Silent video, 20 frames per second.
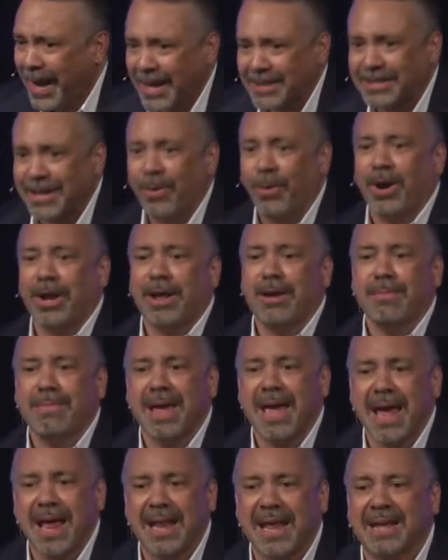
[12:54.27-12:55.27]
I said, what do you
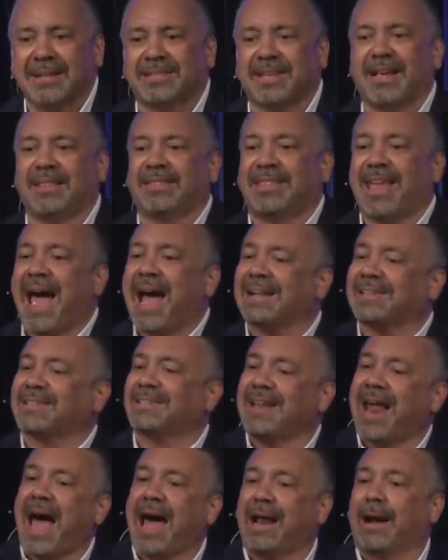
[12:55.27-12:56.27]
mean? He said,
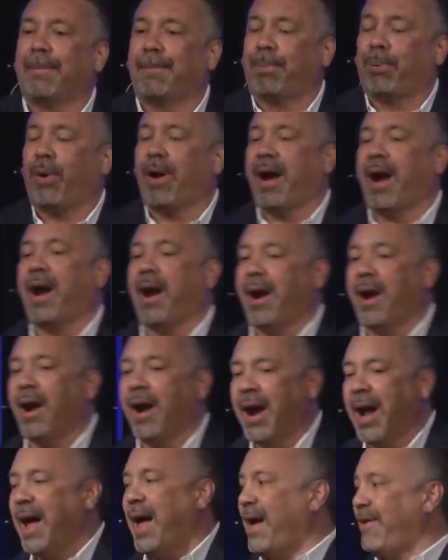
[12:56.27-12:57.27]
that's not a
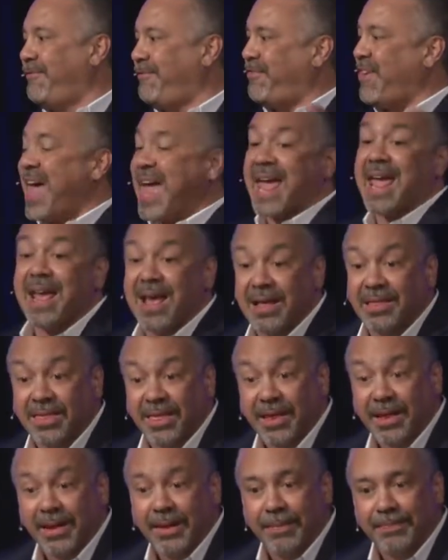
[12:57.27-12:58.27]
prayer of faith.
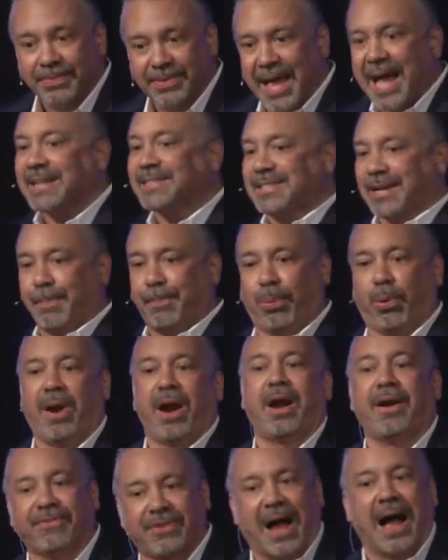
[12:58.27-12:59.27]
That's a
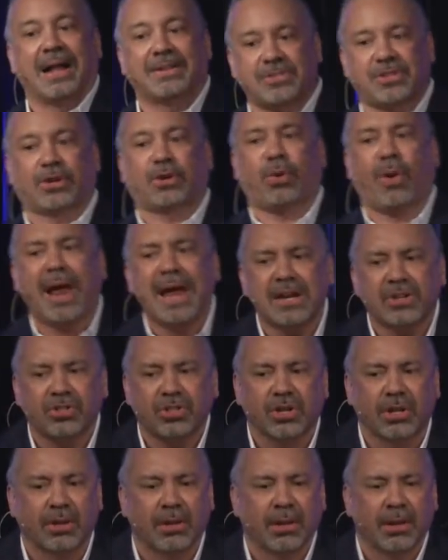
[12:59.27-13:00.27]
prayer of
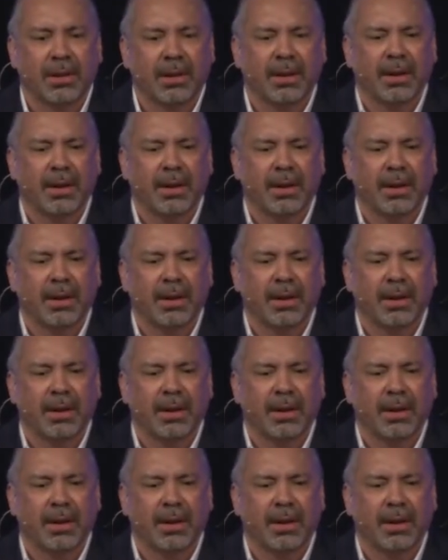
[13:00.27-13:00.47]
consecration.